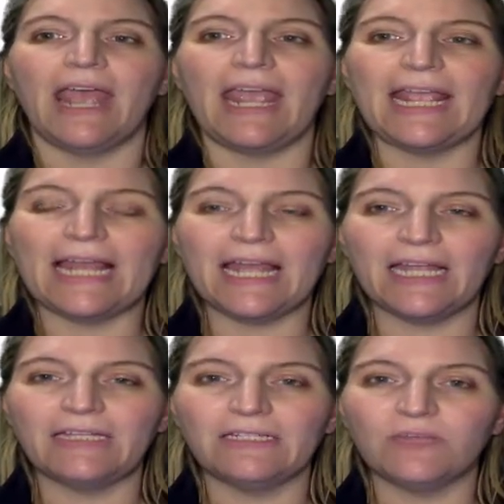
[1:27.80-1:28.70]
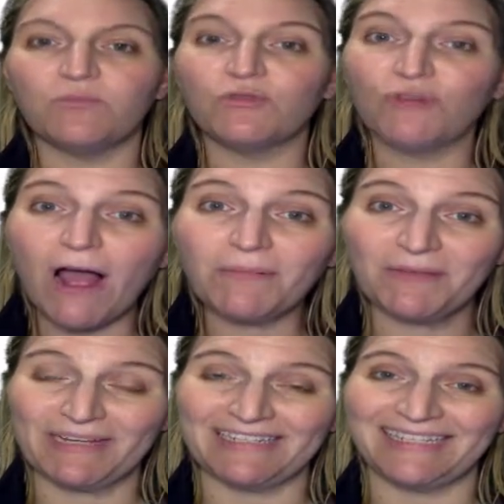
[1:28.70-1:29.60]
And the
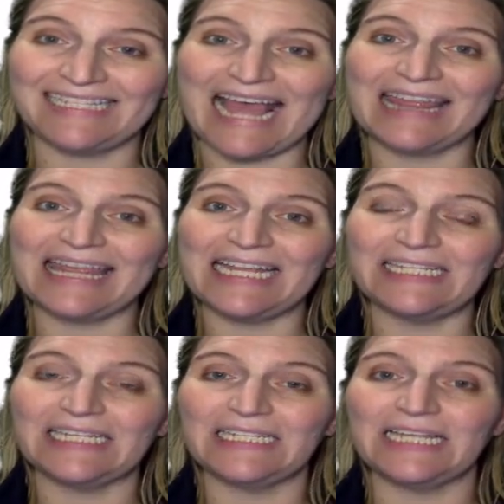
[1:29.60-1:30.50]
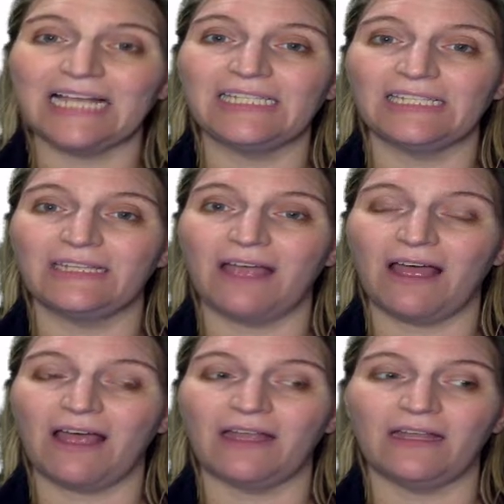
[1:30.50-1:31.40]
problem is that this does
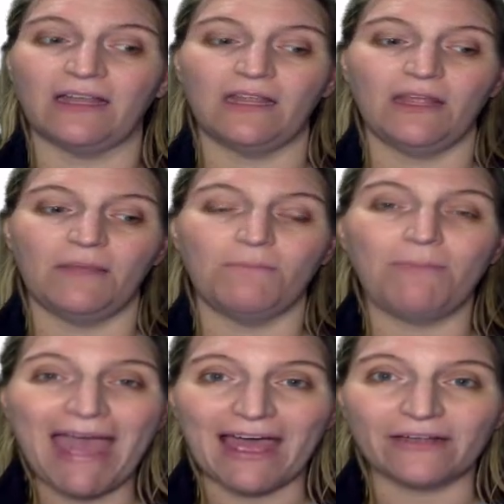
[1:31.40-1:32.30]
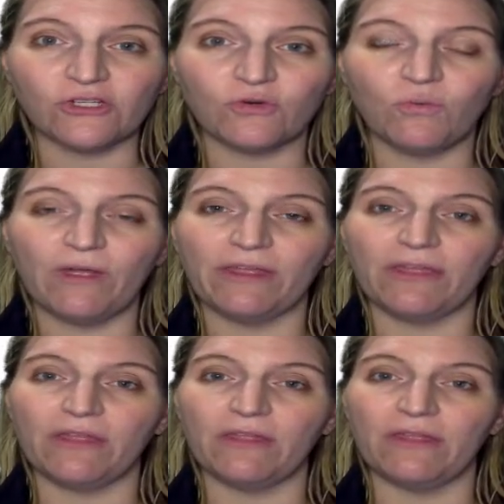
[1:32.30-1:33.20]
not match
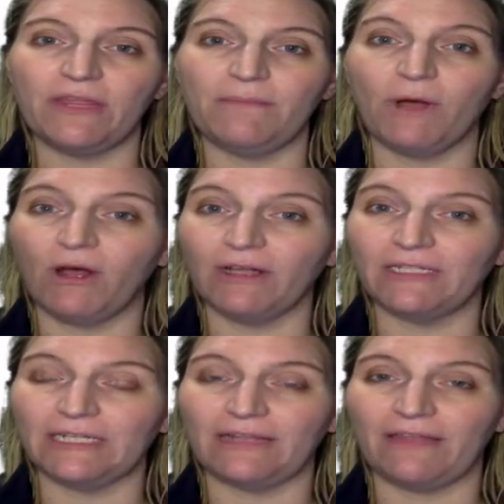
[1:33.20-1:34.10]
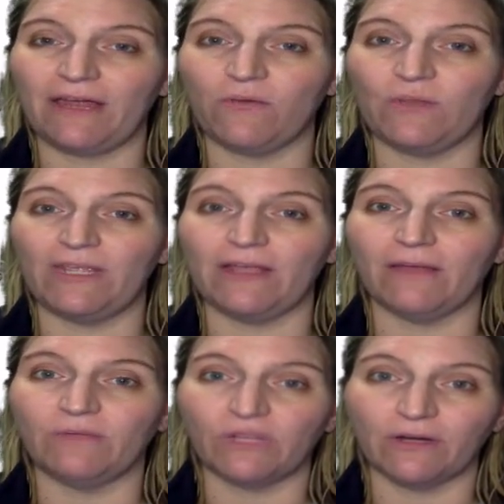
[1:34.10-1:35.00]
with the bonding that we
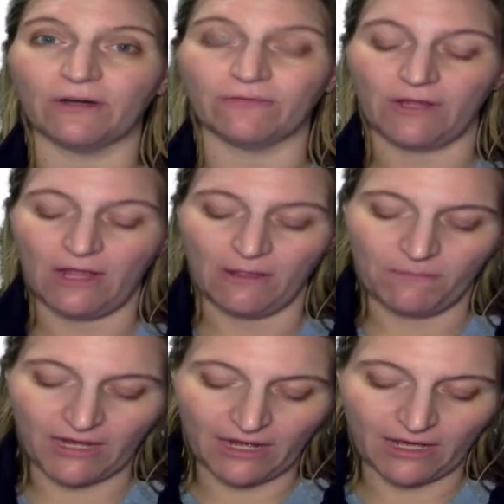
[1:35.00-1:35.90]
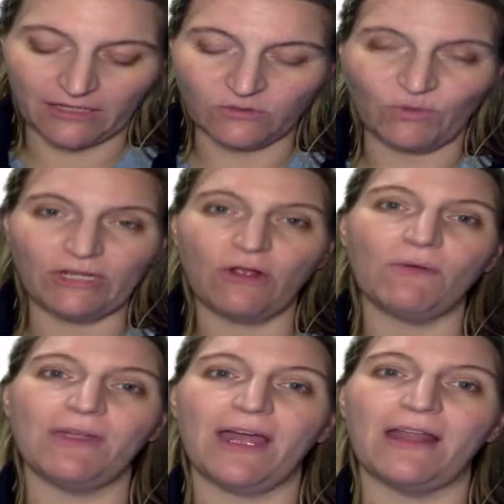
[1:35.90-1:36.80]
observe, because we
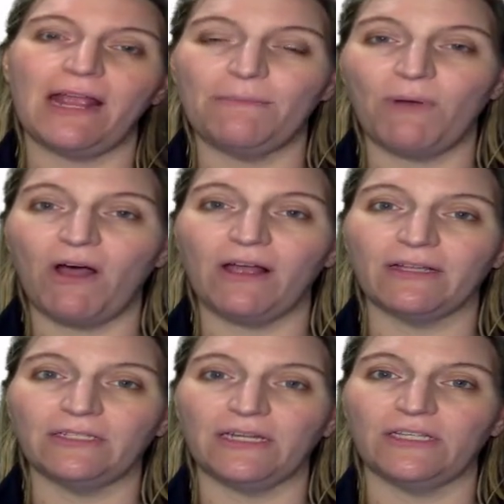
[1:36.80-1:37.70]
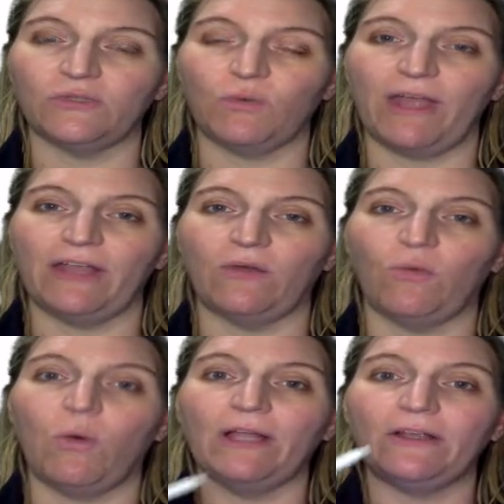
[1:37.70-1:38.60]
know that a bond is
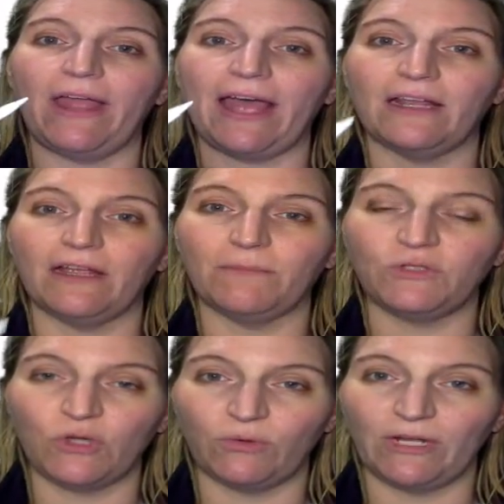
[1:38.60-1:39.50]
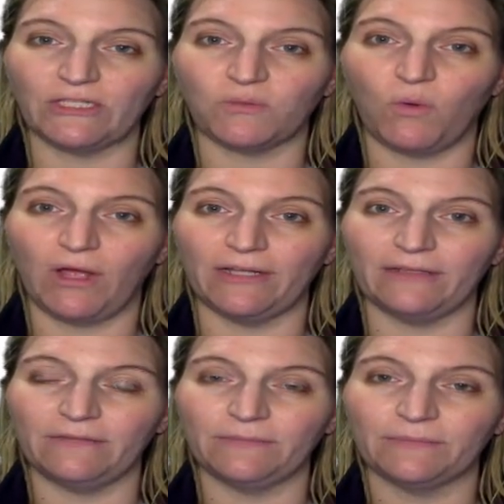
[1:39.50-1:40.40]
when one atom donates one